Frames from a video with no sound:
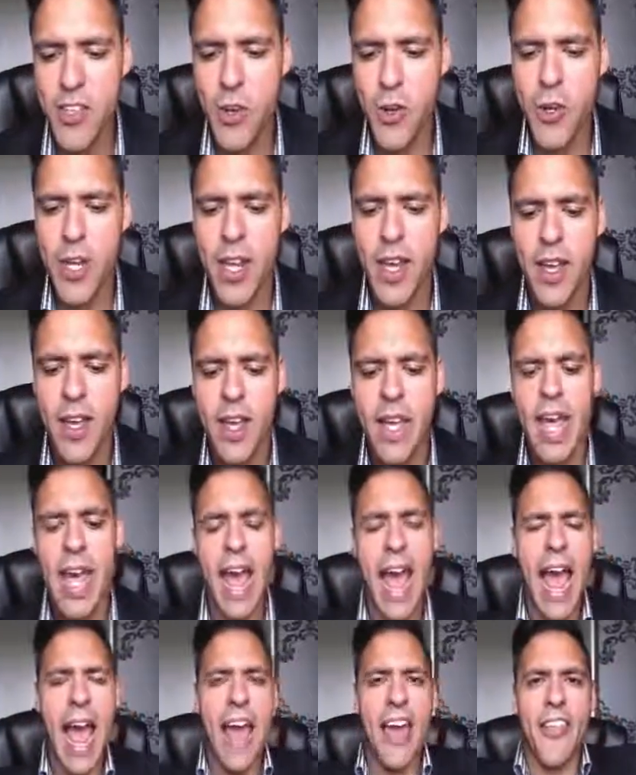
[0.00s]
order,
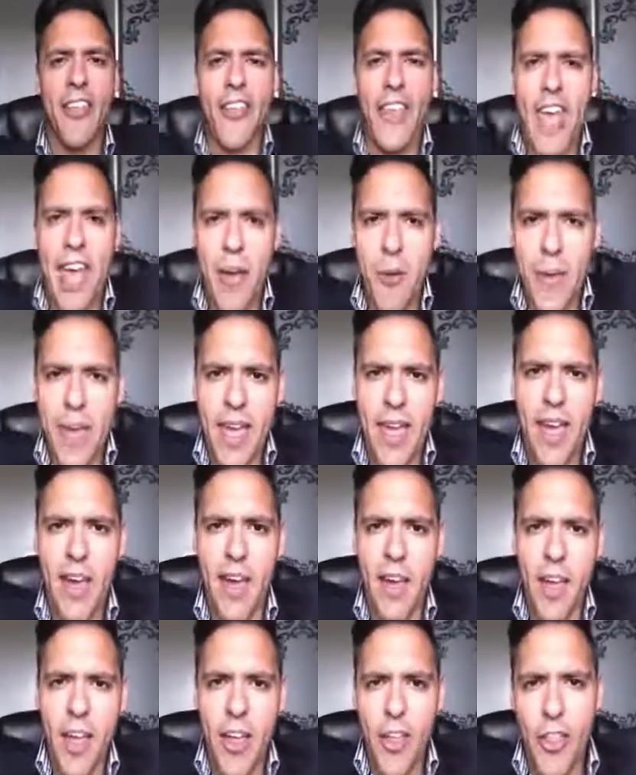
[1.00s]
and there we
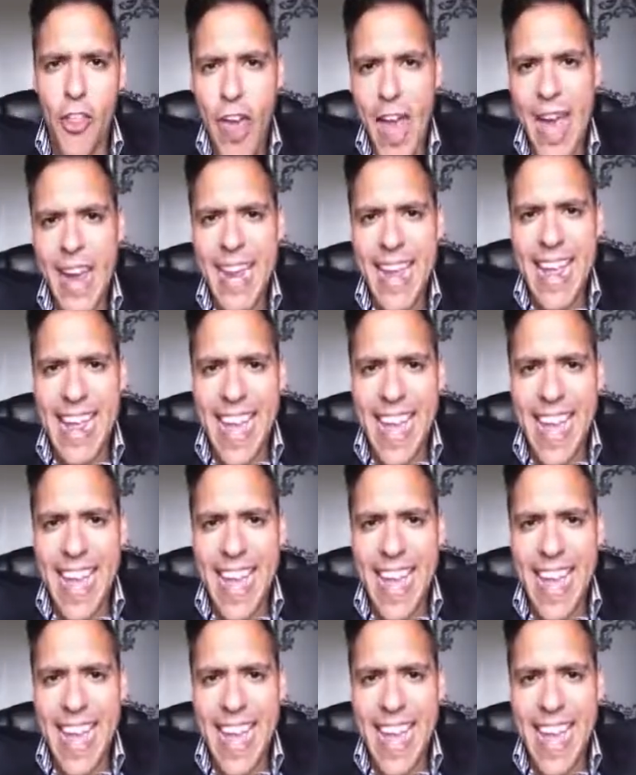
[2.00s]
are. That